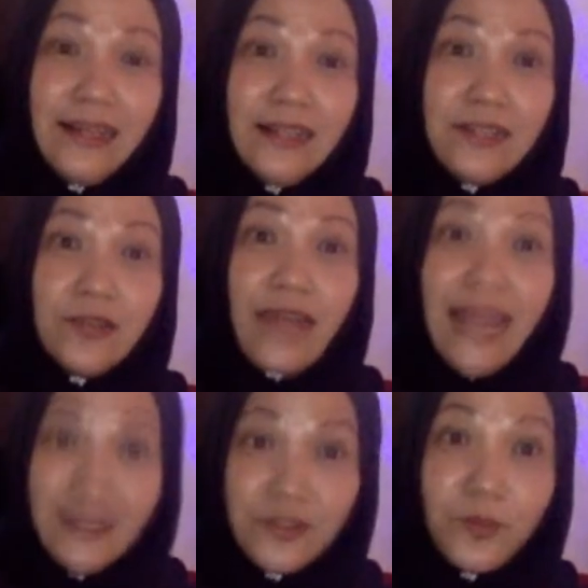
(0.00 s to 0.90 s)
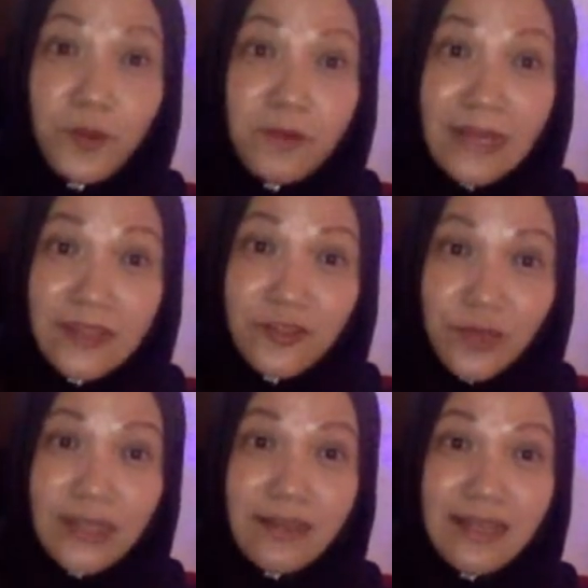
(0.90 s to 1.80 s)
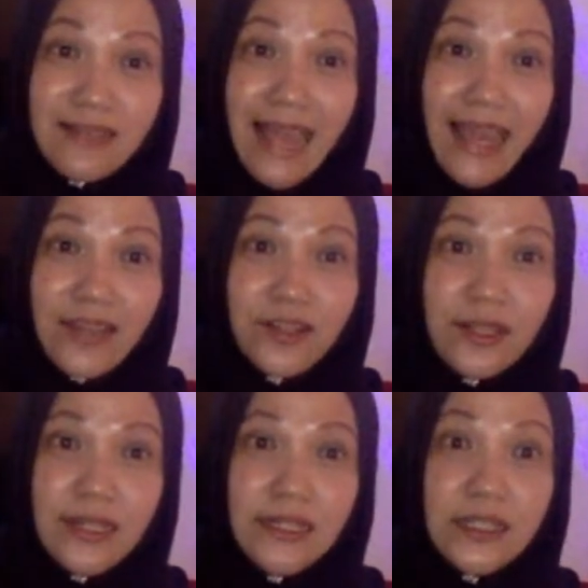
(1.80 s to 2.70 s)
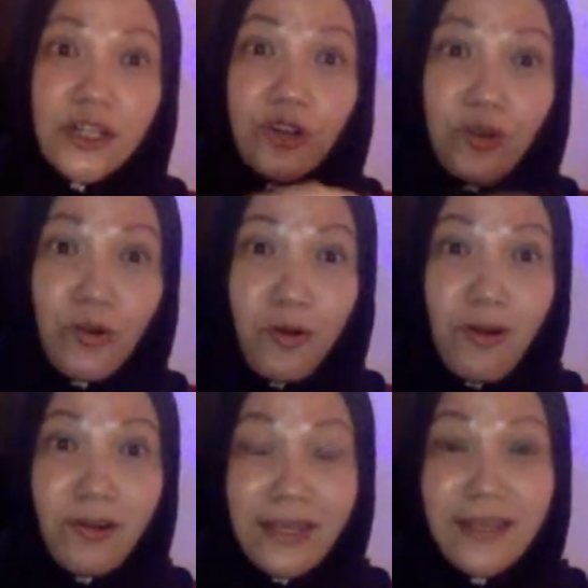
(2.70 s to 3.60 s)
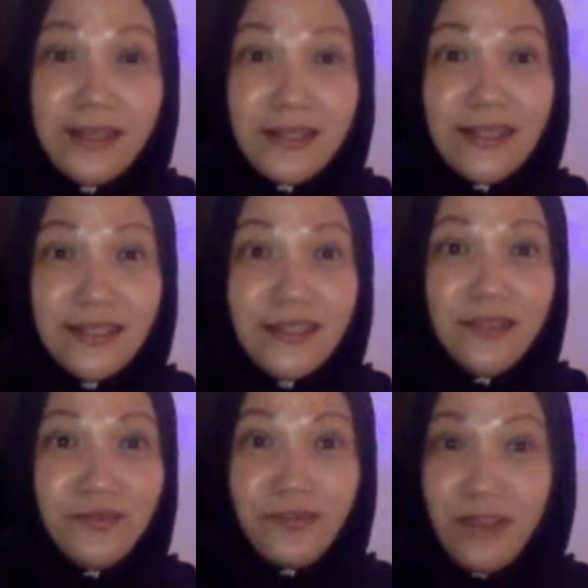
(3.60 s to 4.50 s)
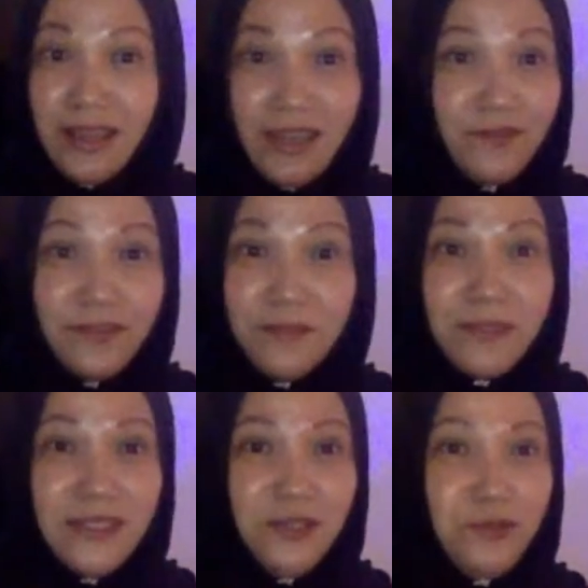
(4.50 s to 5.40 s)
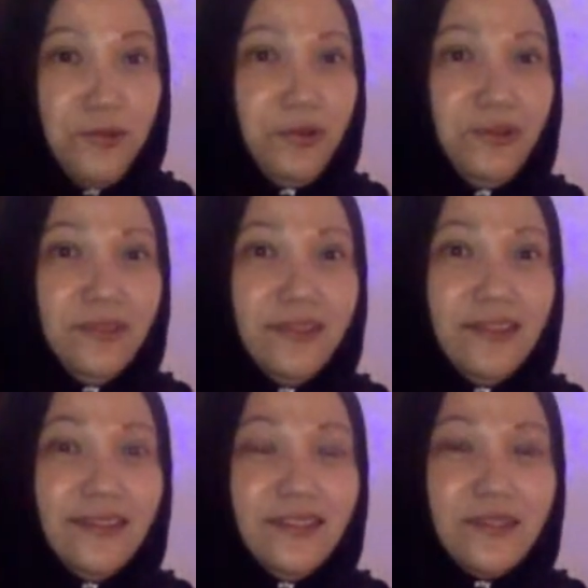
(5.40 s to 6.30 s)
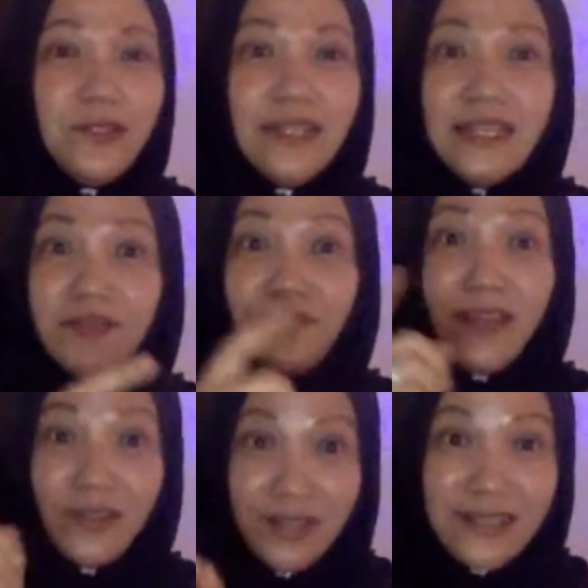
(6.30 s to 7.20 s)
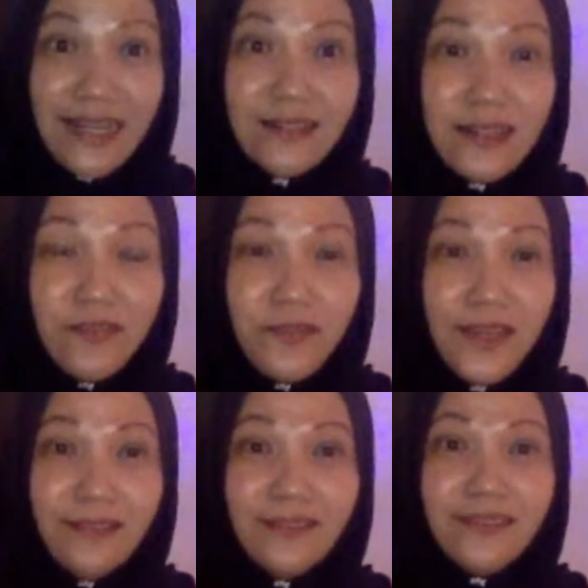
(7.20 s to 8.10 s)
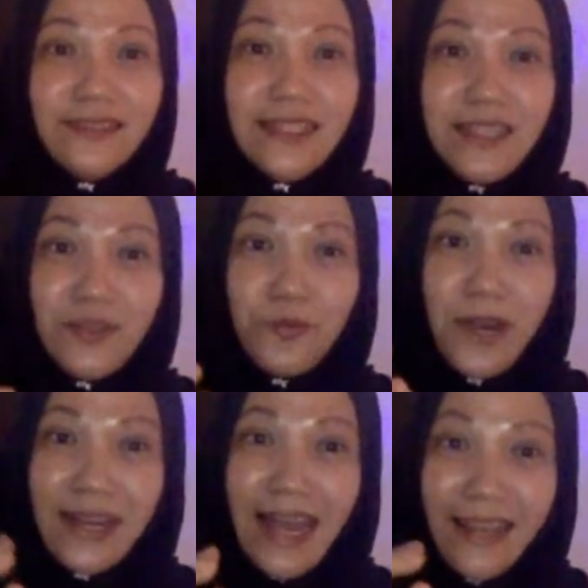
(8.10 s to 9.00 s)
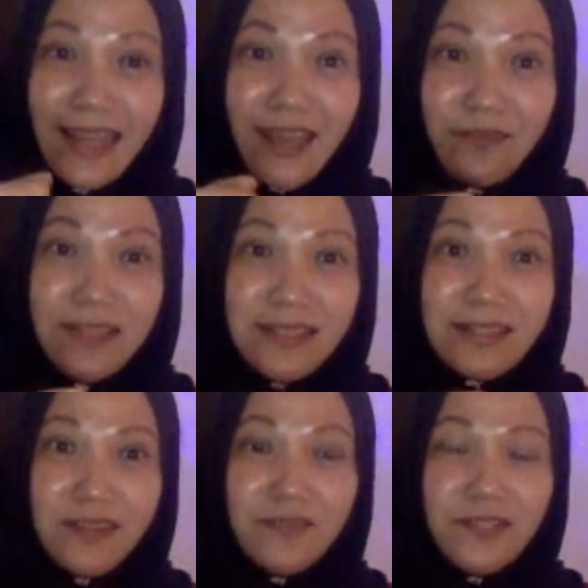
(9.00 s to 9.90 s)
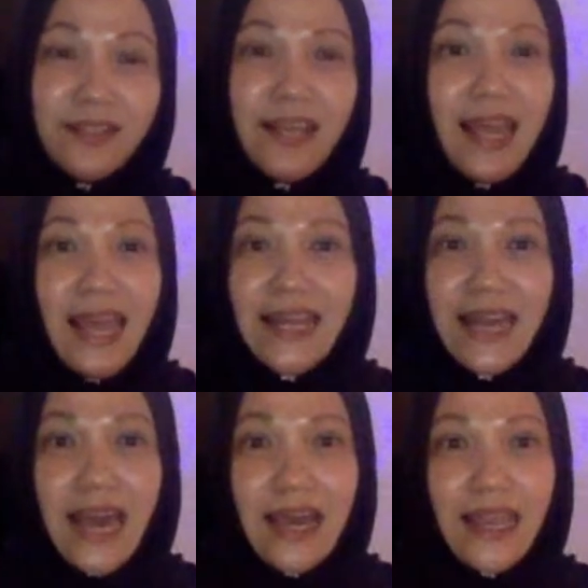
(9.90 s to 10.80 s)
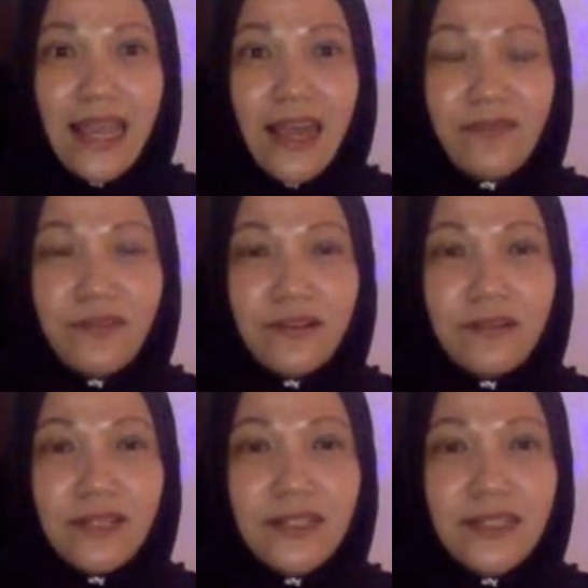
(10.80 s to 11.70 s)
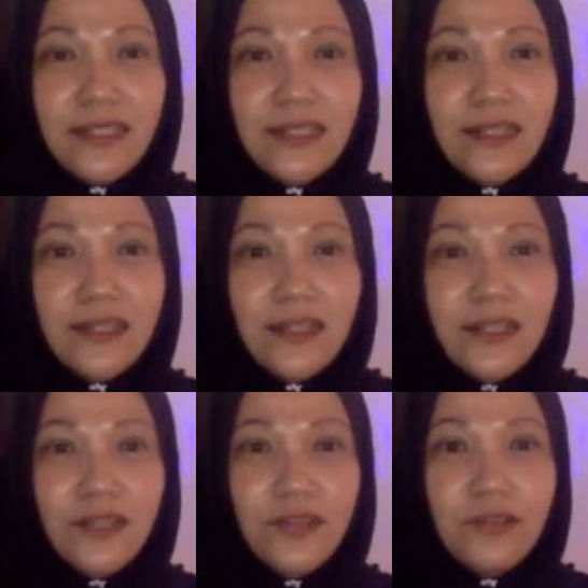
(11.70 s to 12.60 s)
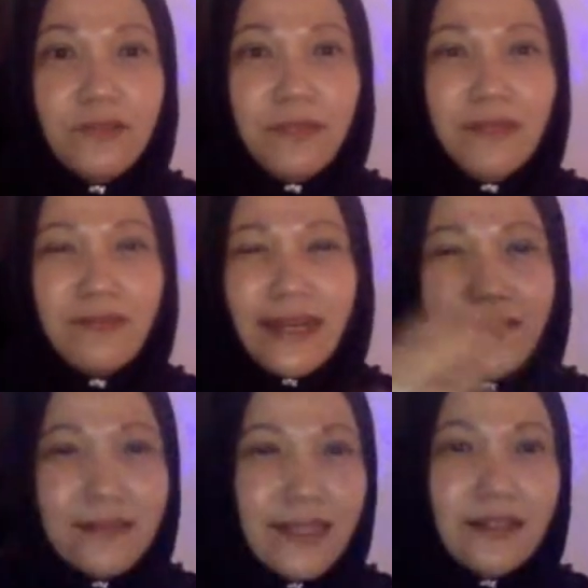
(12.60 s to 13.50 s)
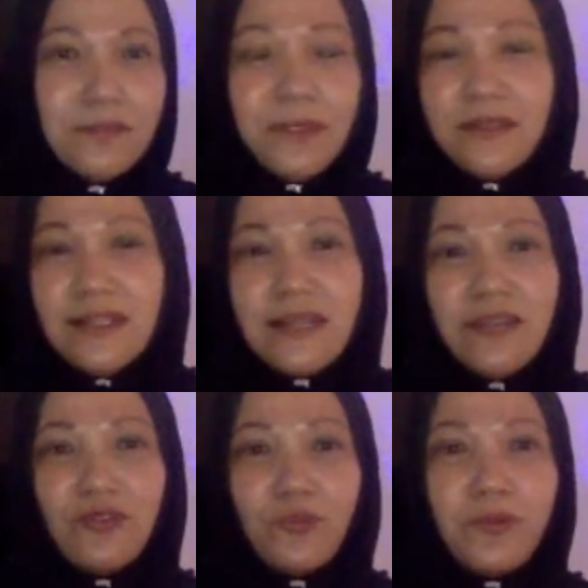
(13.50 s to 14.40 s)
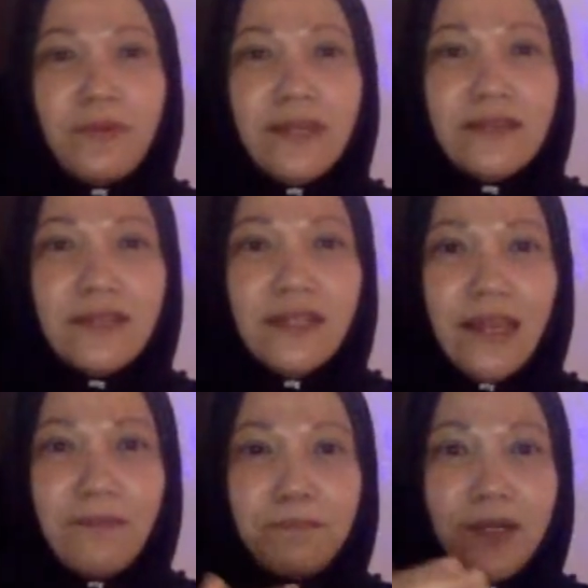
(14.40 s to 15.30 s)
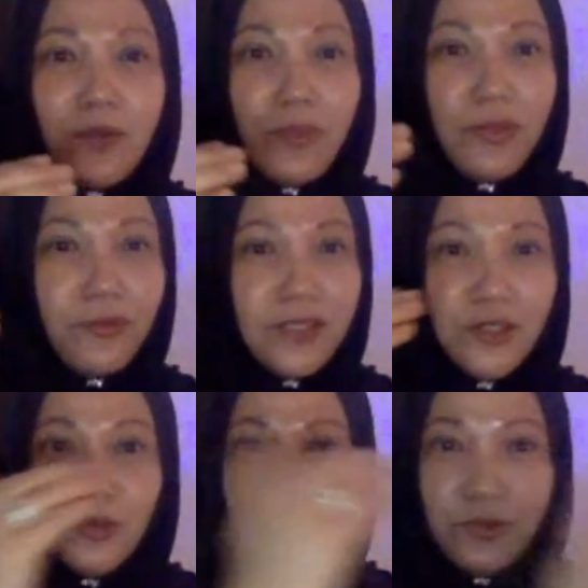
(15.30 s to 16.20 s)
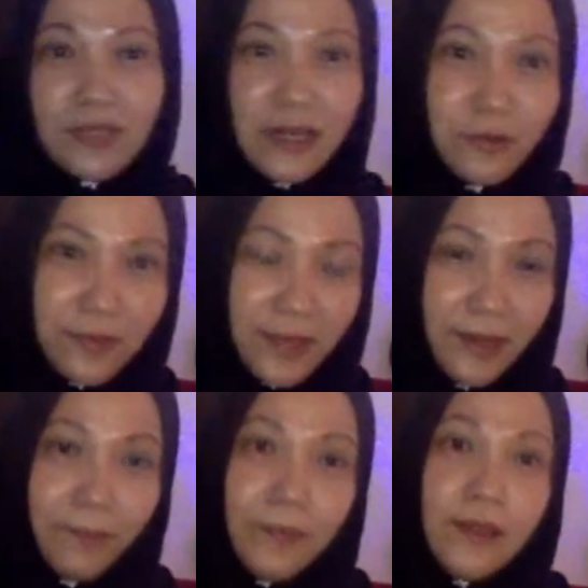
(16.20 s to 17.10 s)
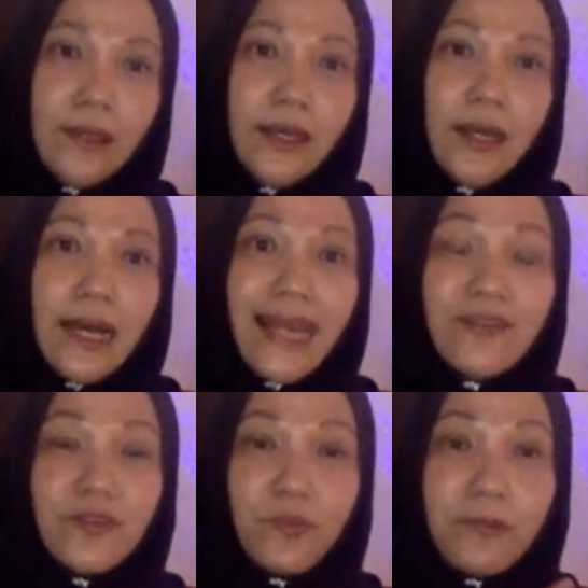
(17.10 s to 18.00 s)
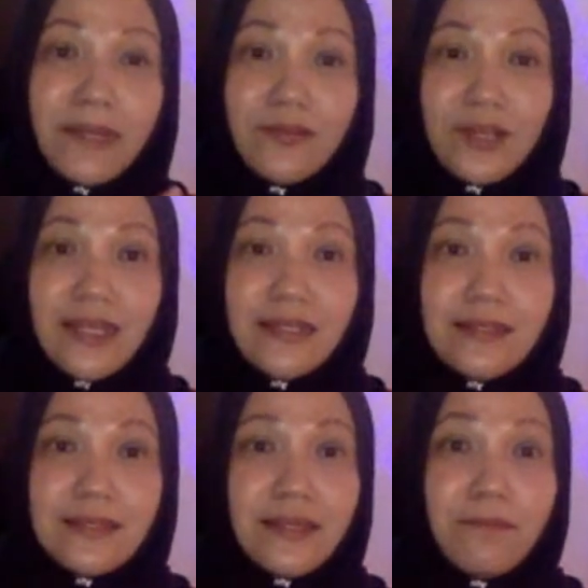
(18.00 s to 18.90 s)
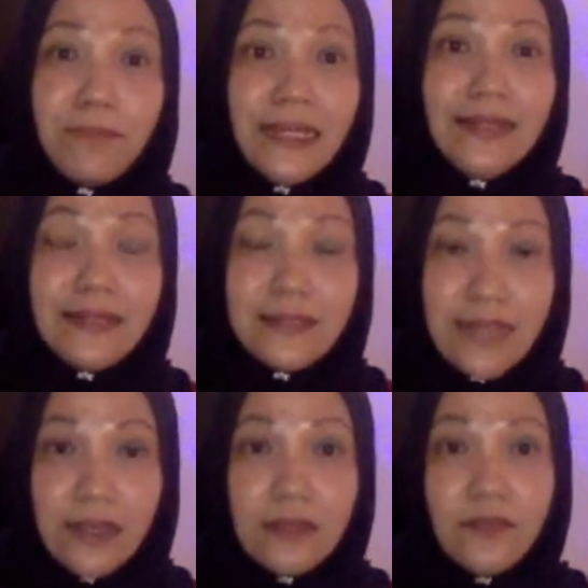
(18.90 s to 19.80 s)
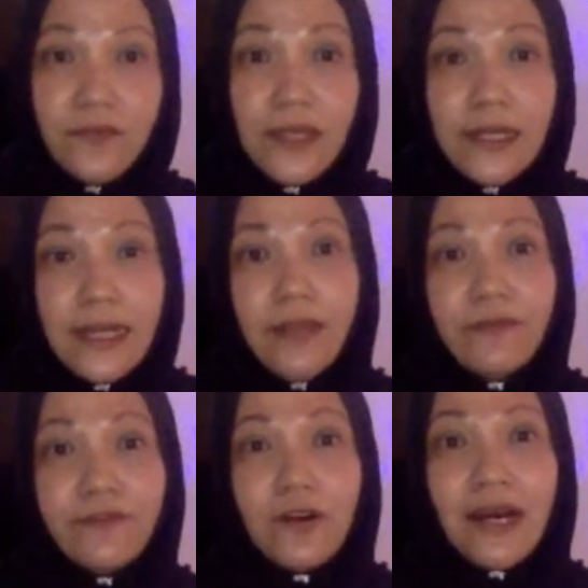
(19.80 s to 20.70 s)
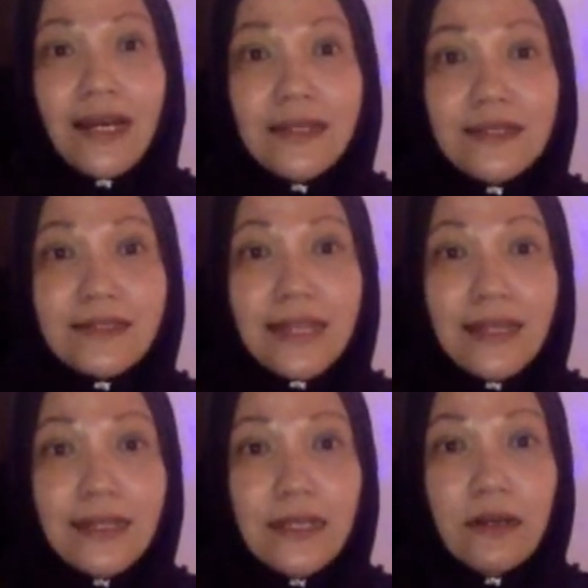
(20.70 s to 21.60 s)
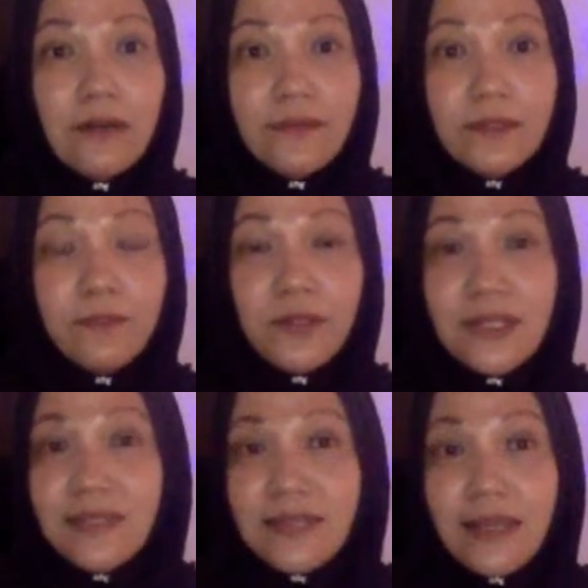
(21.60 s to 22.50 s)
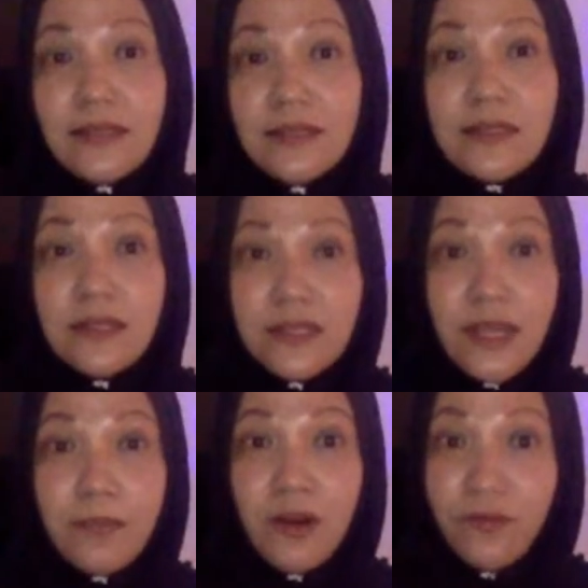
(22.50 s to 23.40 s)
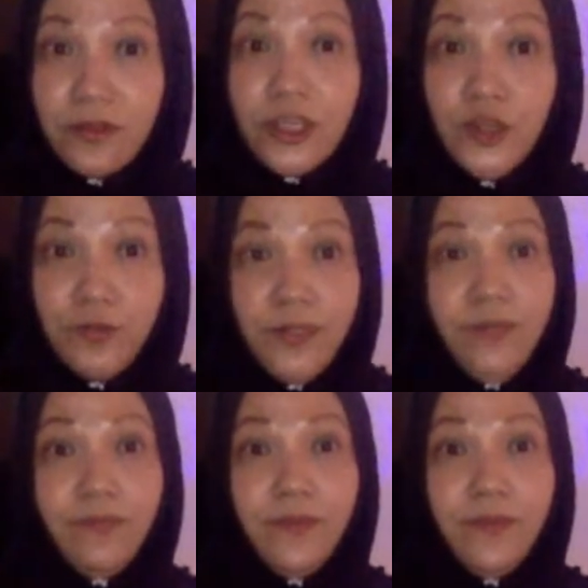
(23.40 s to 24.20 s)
So anthropometric is actually the core ingredient for everybody to know. So it's very scientific. This is what I have discovered, and I have already you know, been writing about this anthropometric at par with the gurus out there. Anthropometric is simply the scientific name for understanding of the body sizes and shape of a human.